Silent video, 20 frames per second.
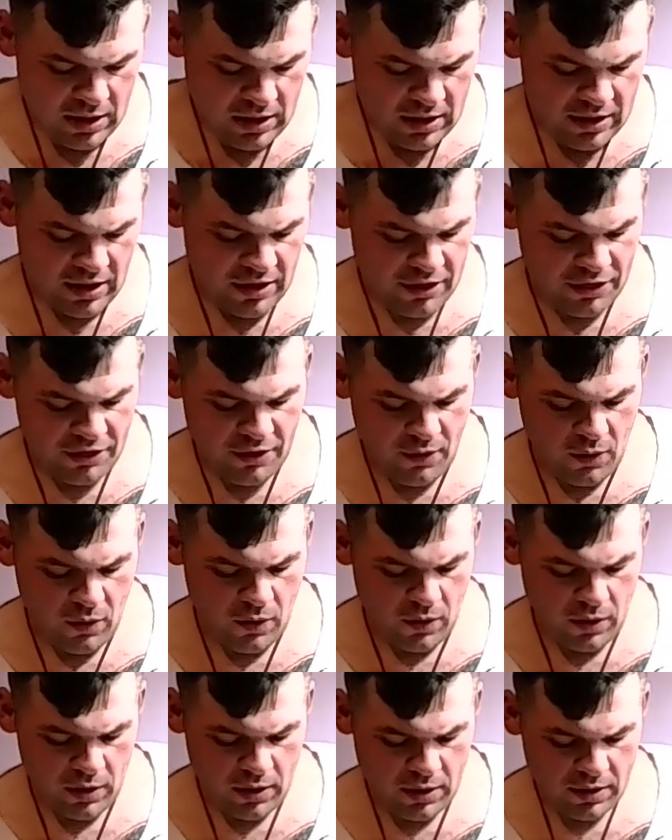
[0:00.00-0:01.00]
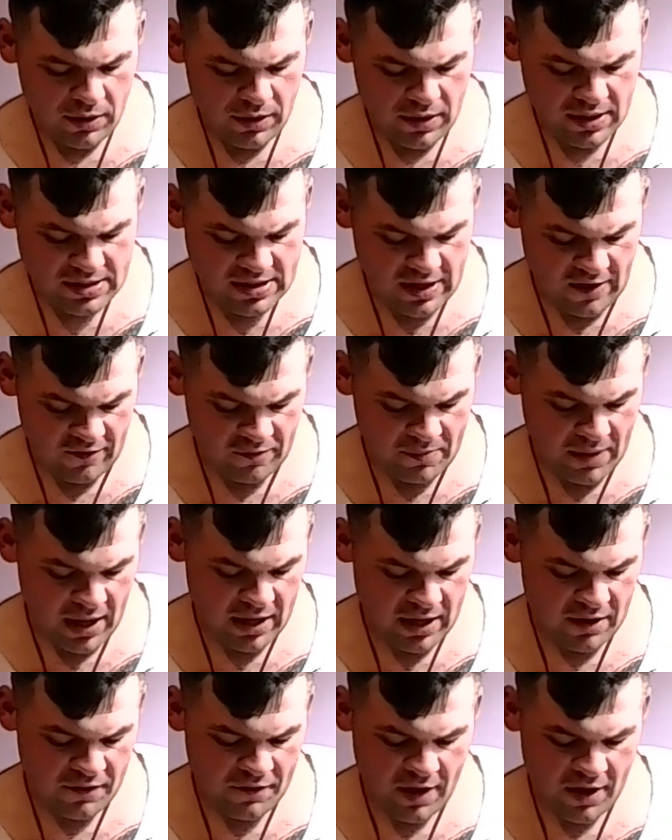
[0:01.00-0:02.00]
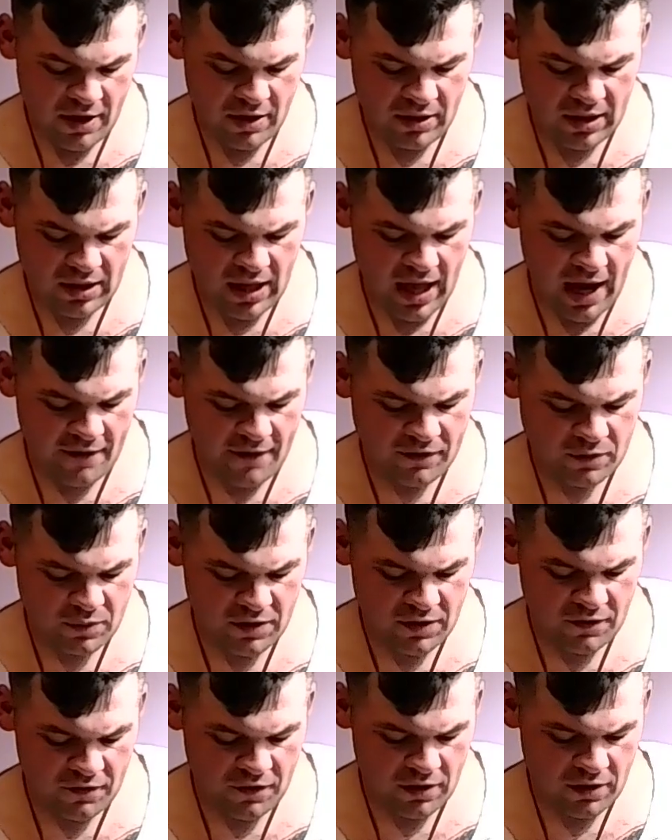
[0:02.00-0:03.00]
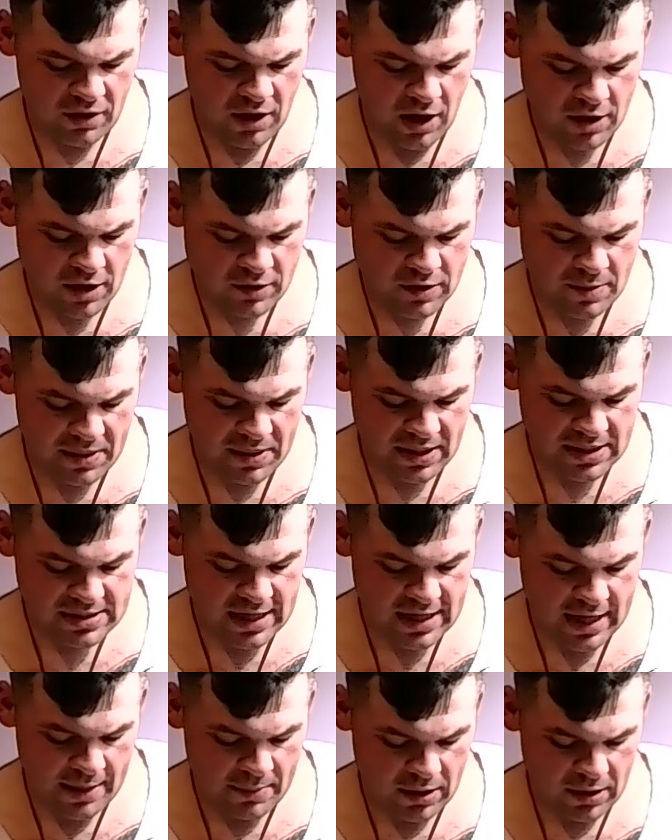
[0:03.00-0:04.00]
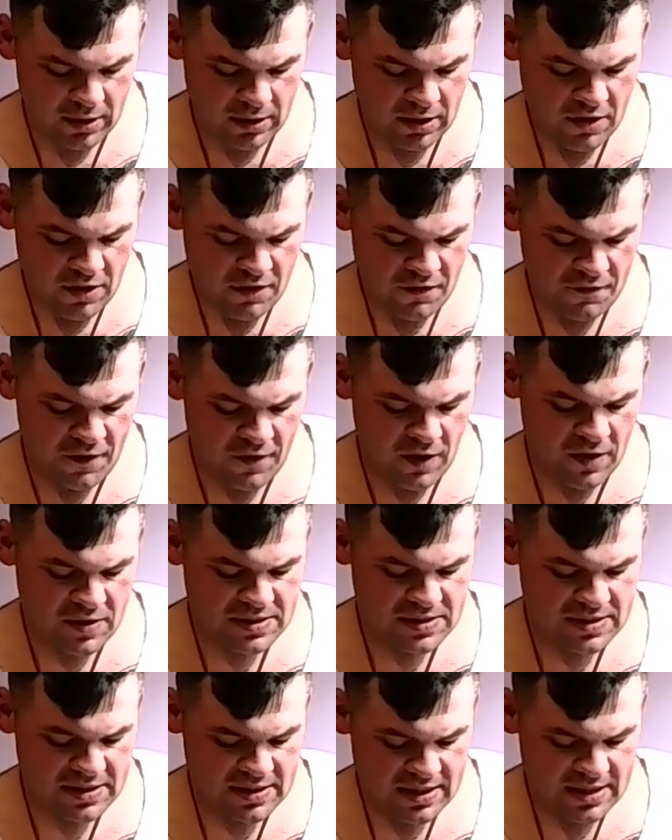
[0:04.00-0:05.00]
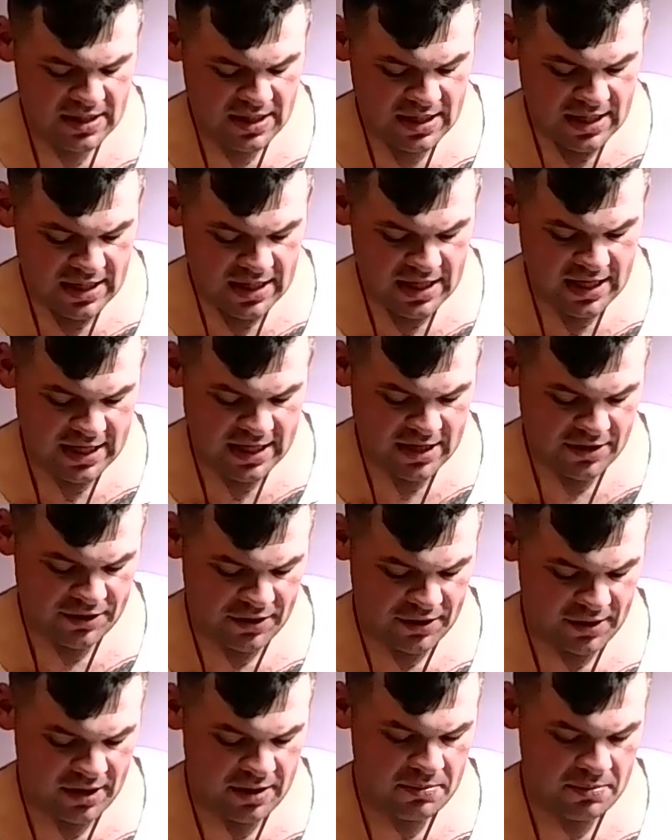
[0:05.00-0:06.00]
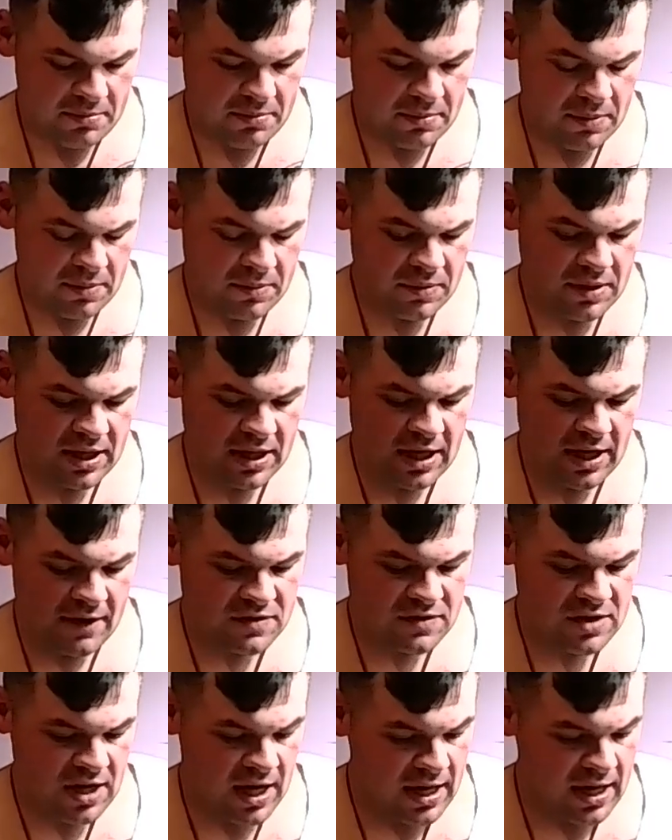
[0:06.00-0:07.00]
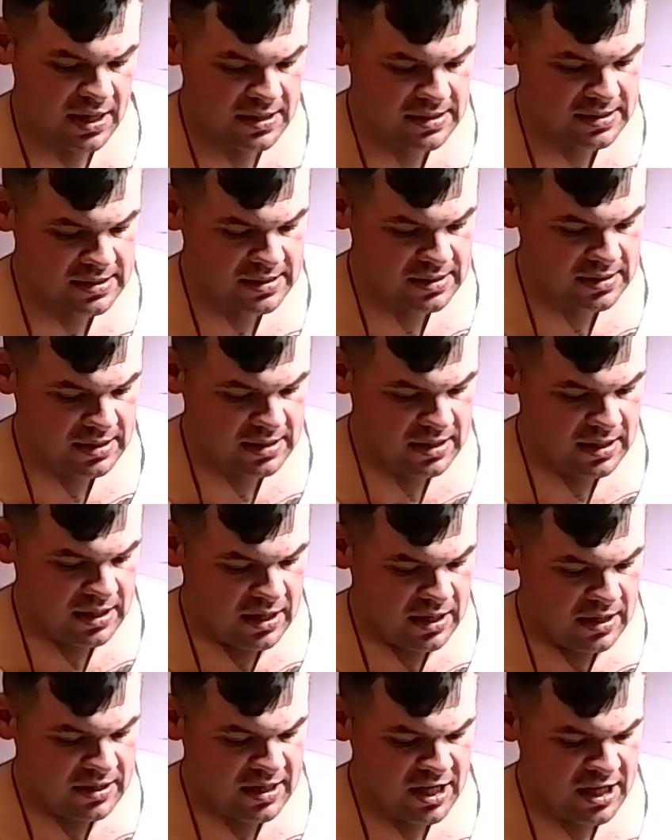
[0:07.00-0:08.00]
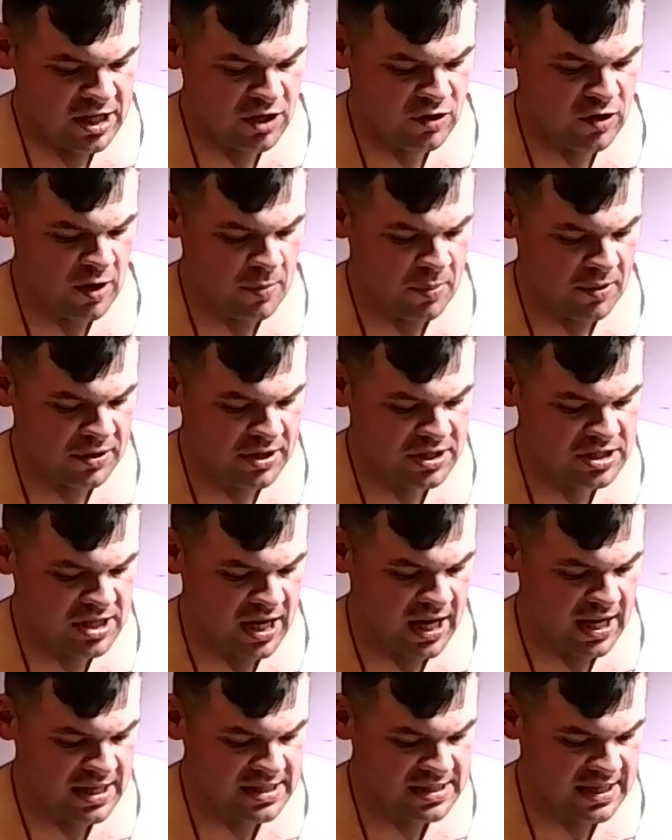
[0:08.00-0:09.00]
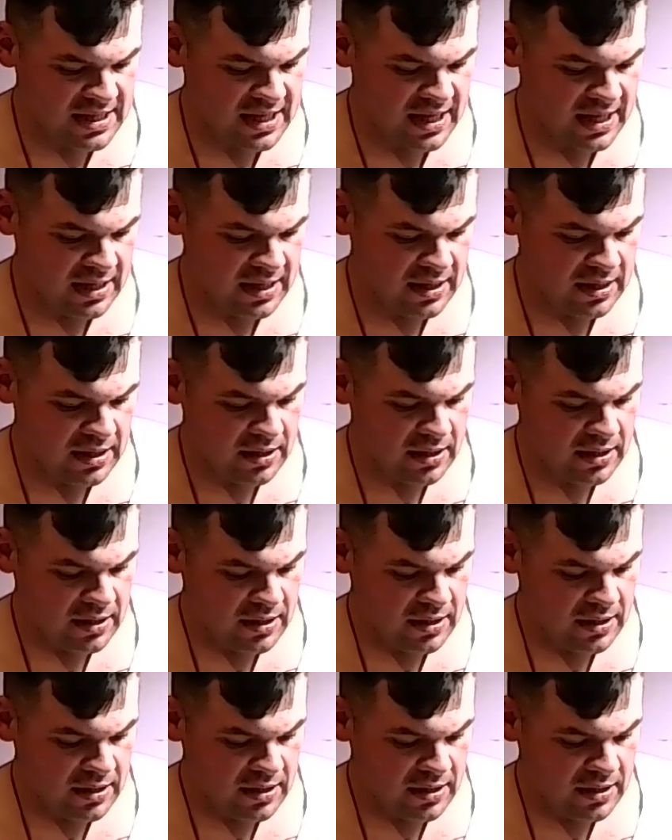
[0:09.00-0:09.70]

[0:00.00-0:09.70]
Then Thor, the tough-minded fighter, laughed with a full heart, gripping his hammer. First, he killed Thrym, the king of giants. Then he crippled the giant's kin.